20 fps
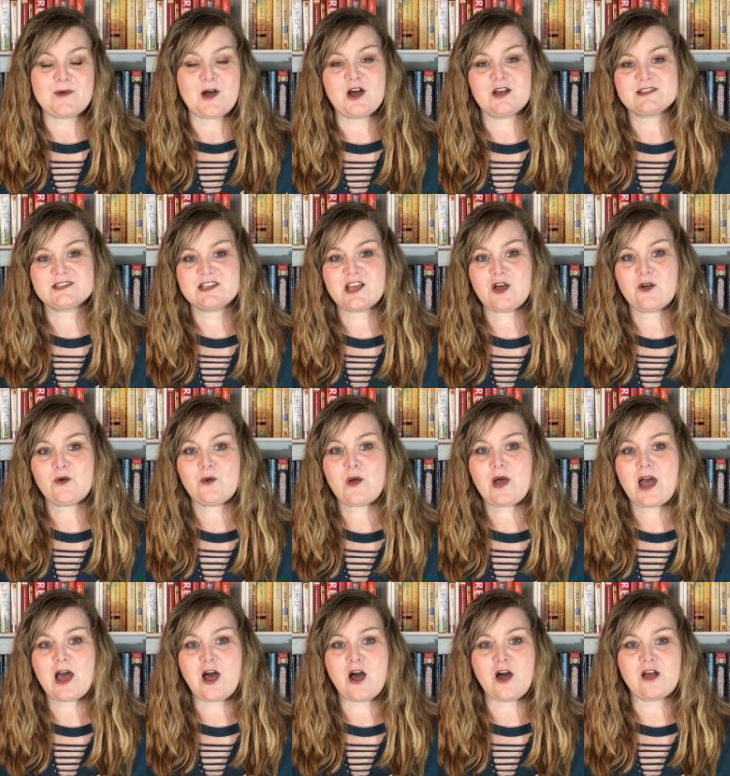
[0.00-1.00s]

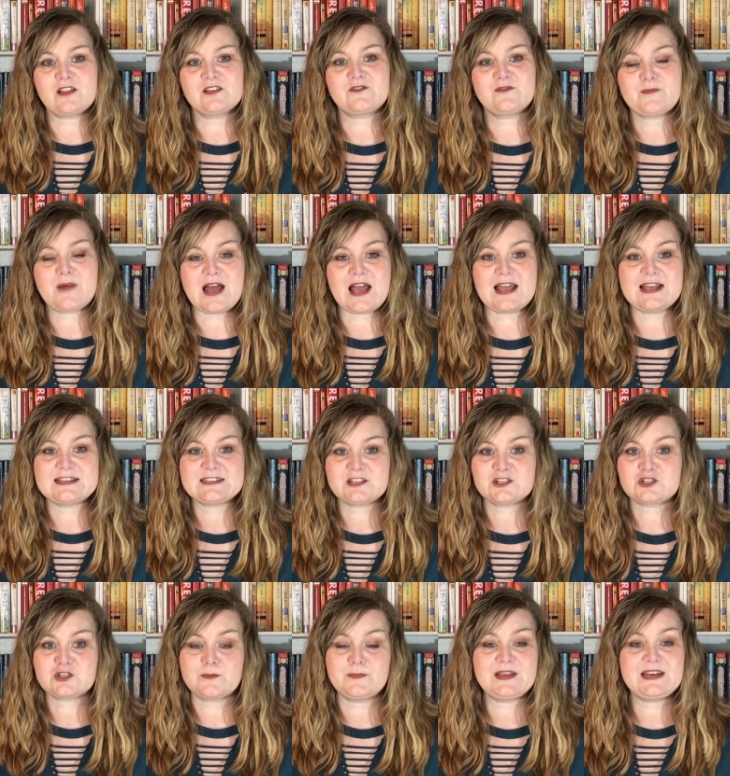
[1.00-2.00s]
Also, all of my
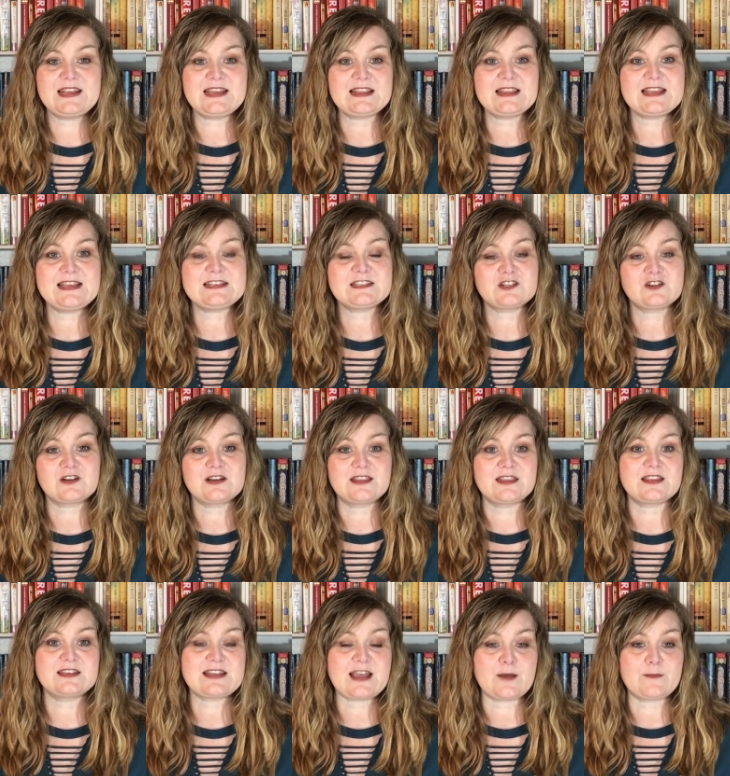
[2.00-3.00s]
social media links are
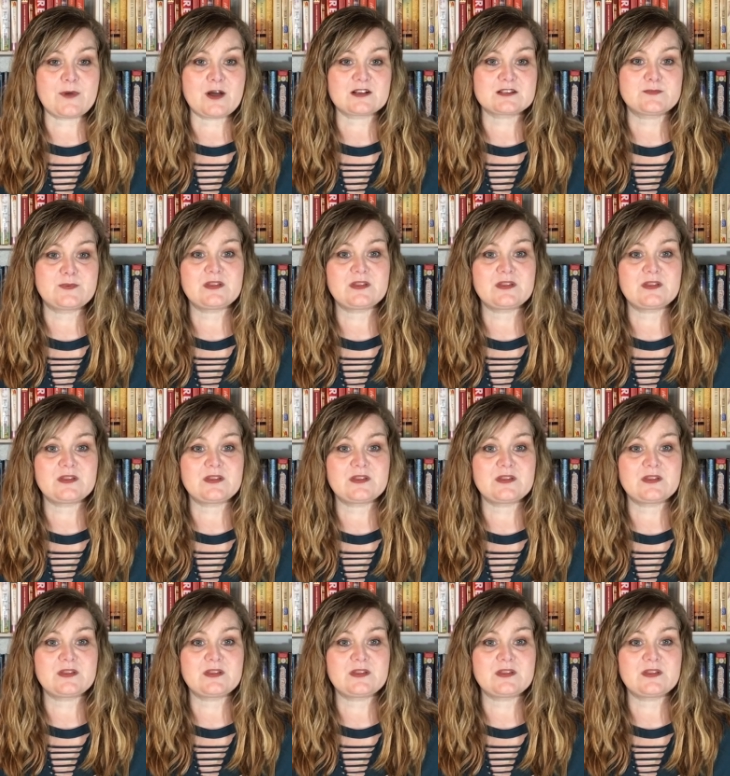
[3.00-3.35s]
in the down box